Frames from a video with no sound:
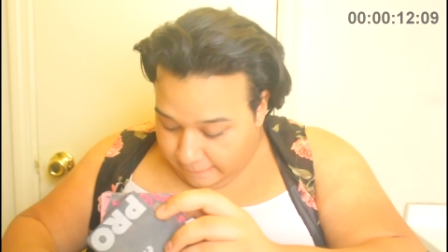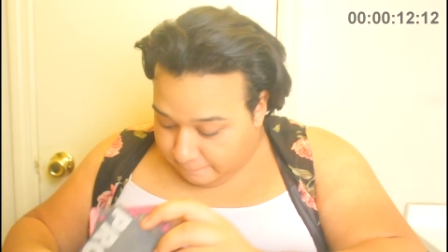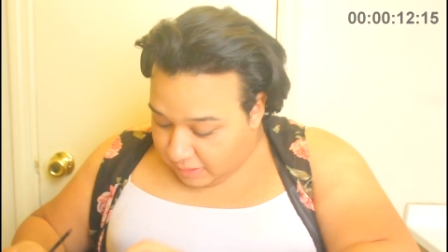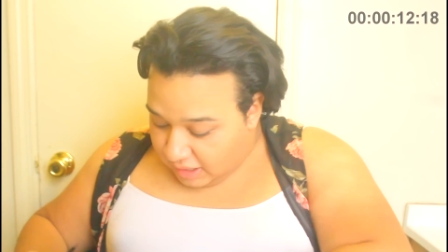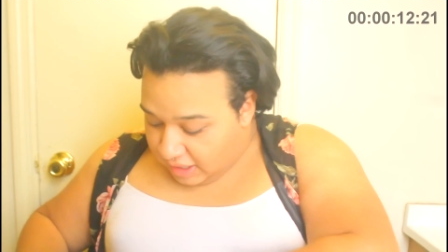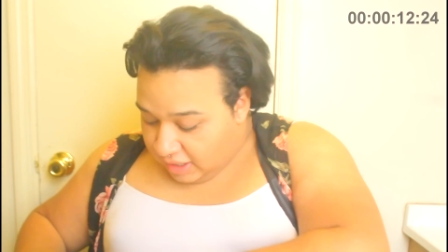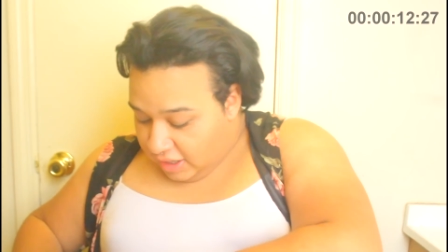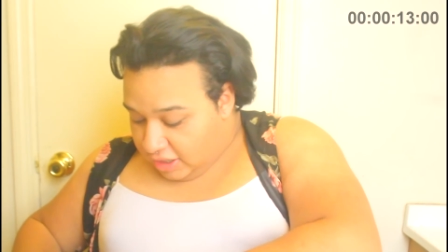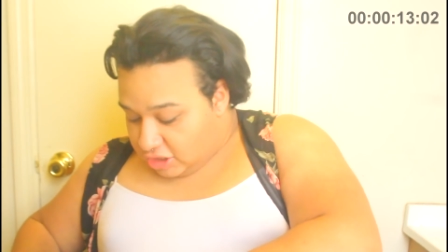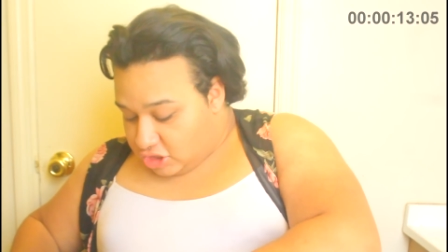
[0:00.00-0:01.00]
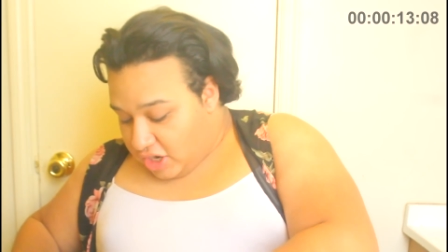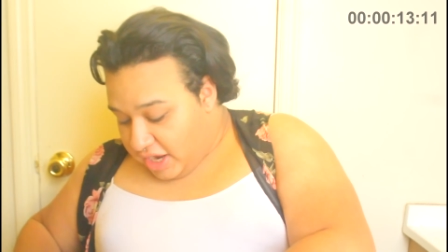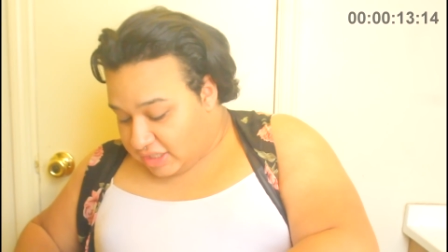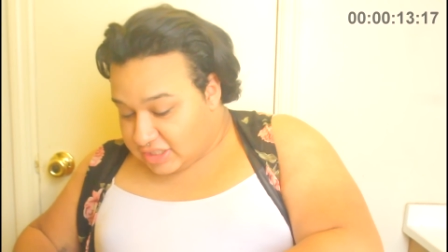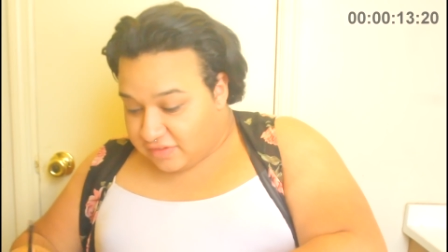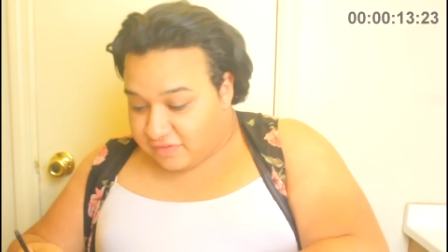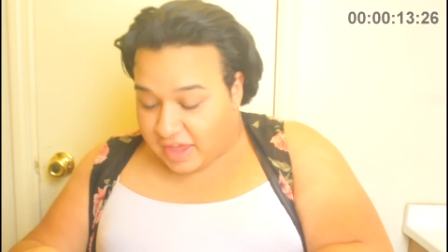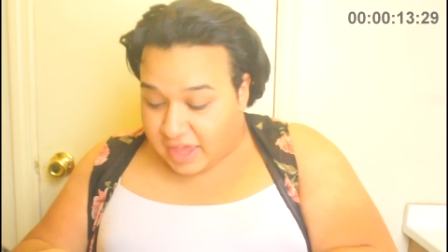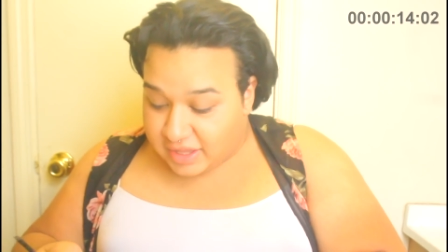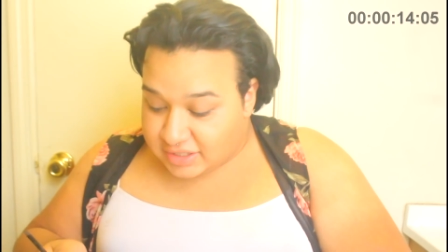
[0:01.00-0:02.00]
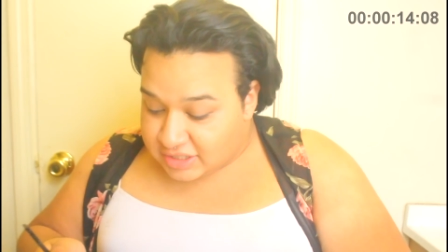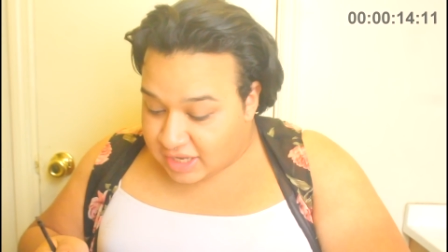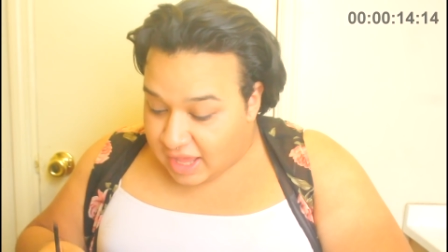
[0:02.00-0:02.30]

be me trying to find